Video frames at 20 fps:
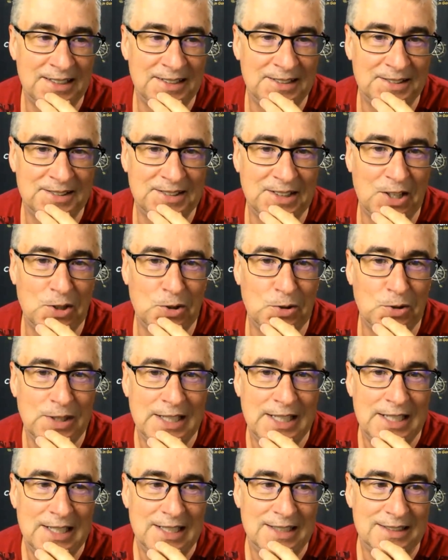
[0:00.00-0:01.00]
so
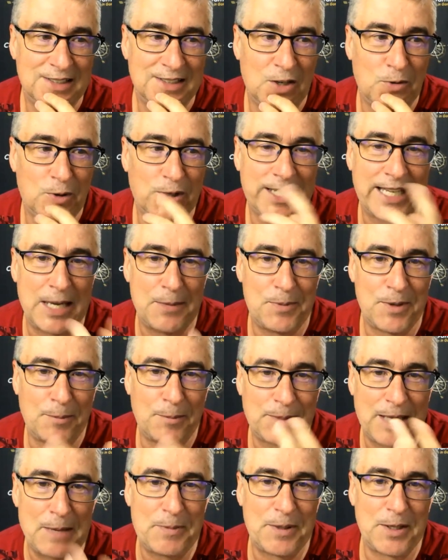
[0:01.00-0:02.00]
so we're keeping I'm
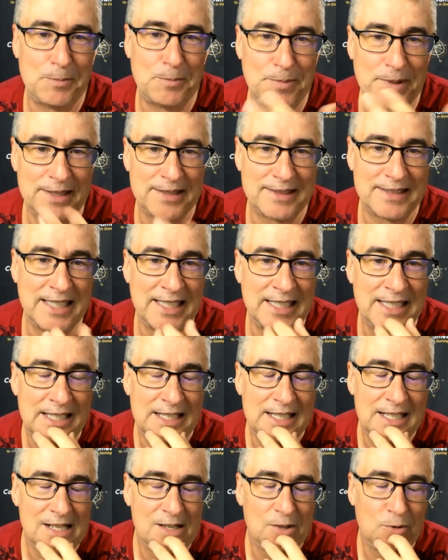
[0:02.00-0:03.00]
keeping him busy
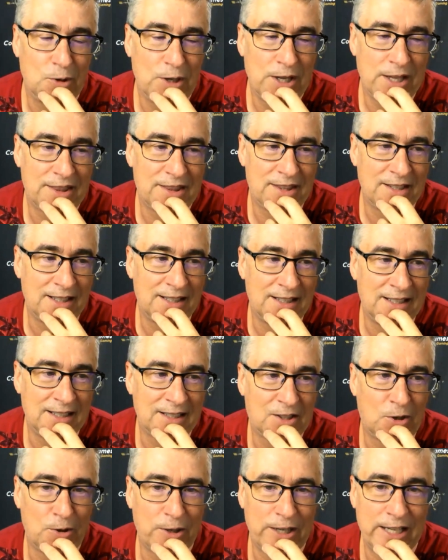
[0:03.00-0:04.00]
with
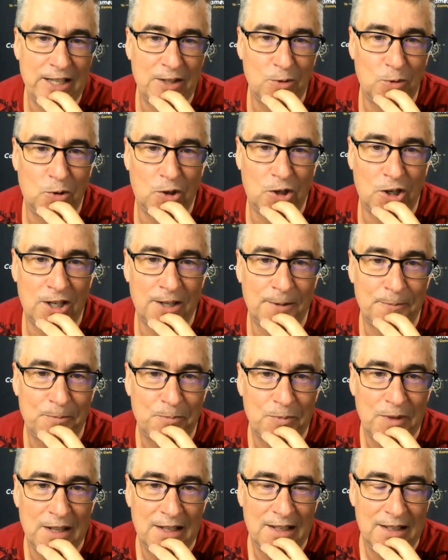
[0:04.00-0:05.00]
Korean War.
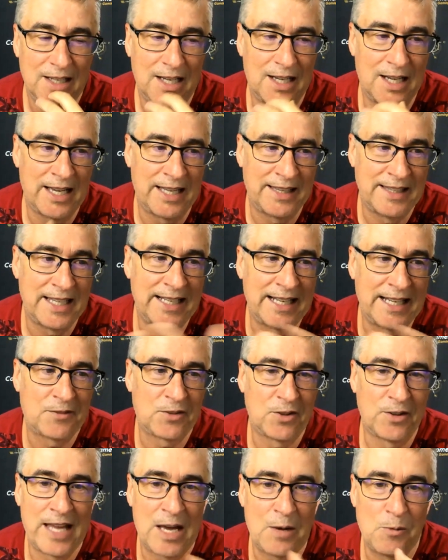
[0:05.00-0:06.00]
Uh, and then
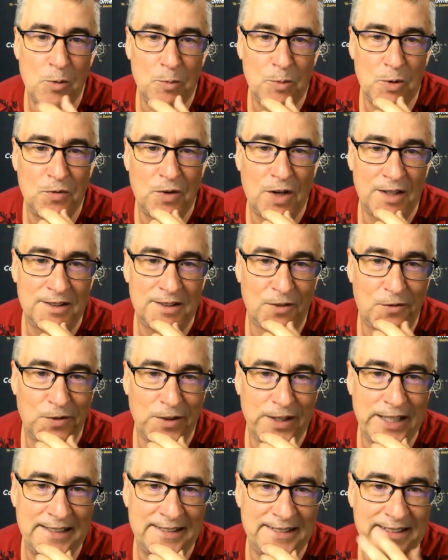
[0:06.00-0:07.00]
after that, we'll move on to
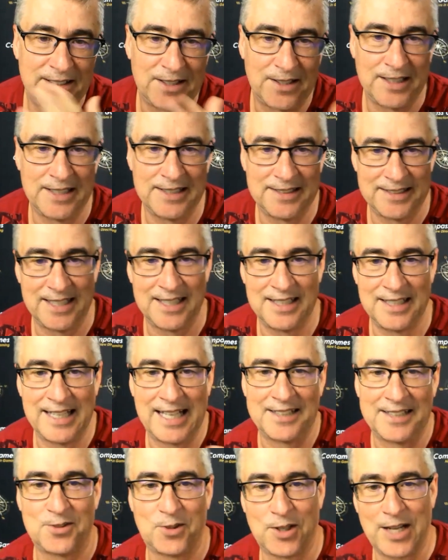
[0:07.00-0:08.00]
fleet series. Then
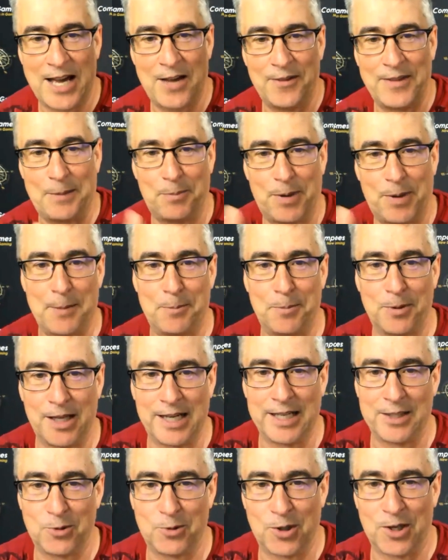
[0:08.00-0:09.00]
that's sort of how that
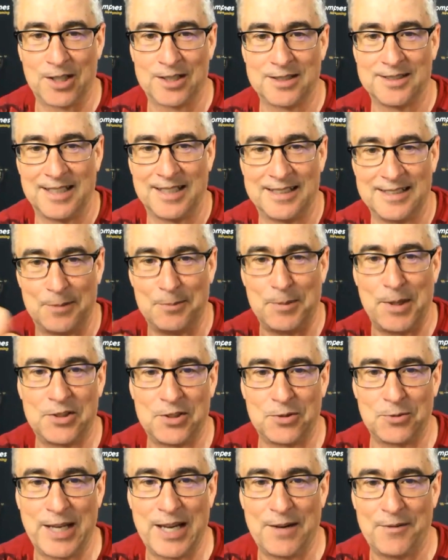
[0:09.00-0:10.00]
pipeline works. As I
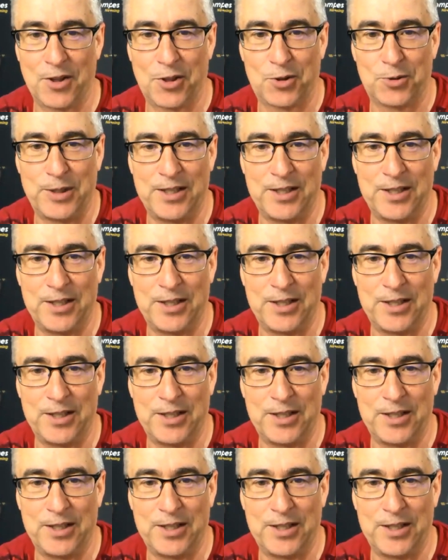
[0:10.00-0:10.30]
mentioned, we have a three